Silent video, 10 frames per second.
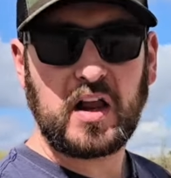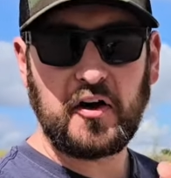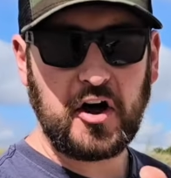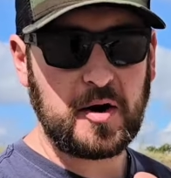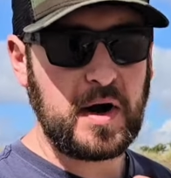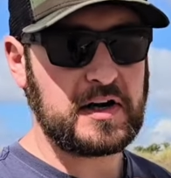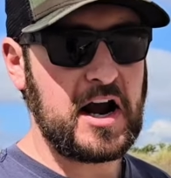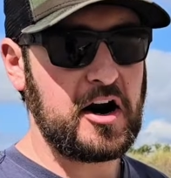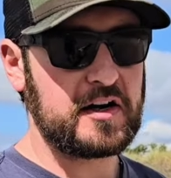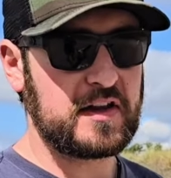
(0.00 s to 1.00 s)
I thought about
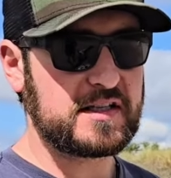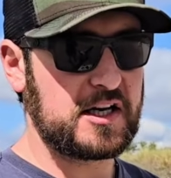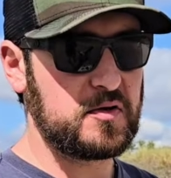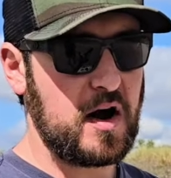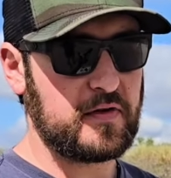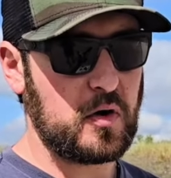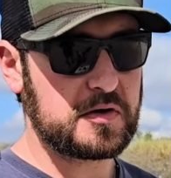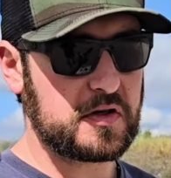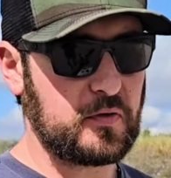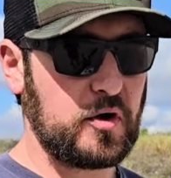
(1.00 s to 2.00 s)
carrying this. I do have a
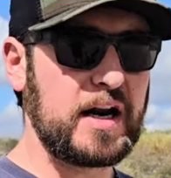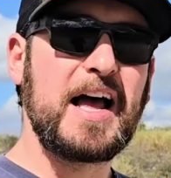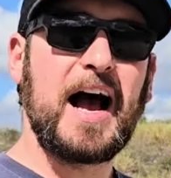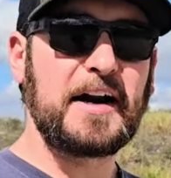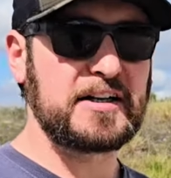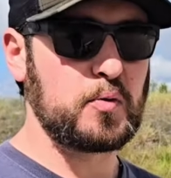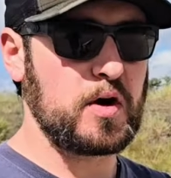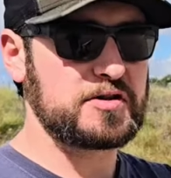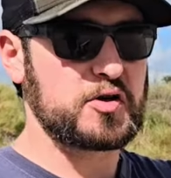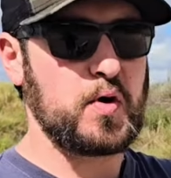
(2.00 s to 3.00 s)
holster for it. I did
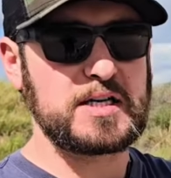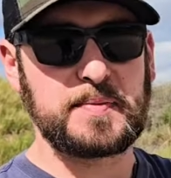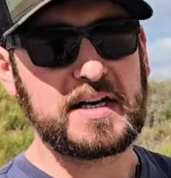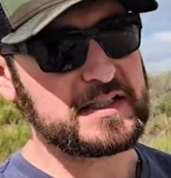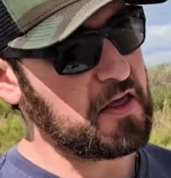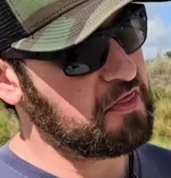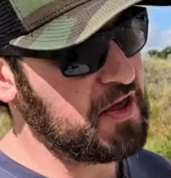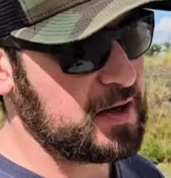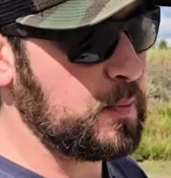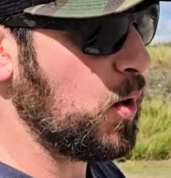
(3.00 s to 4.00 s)
once or twice, but it's a
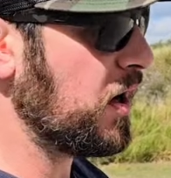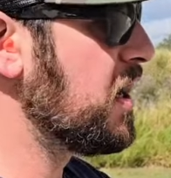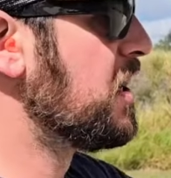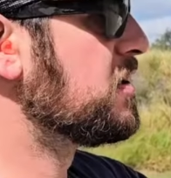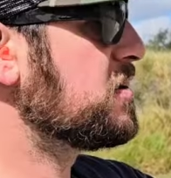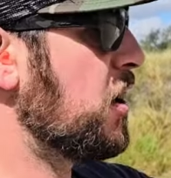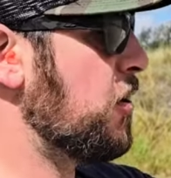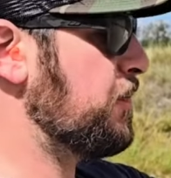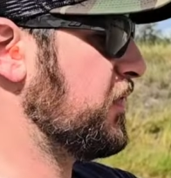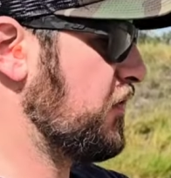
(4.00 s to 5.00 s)
thick boy,
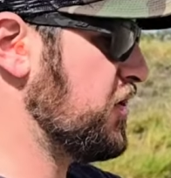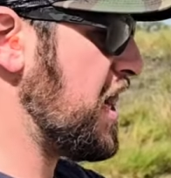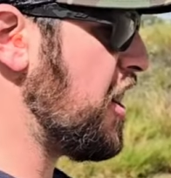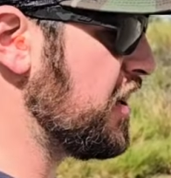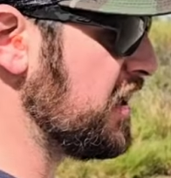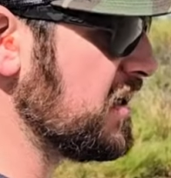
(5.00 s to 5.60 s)
so if you're carrying it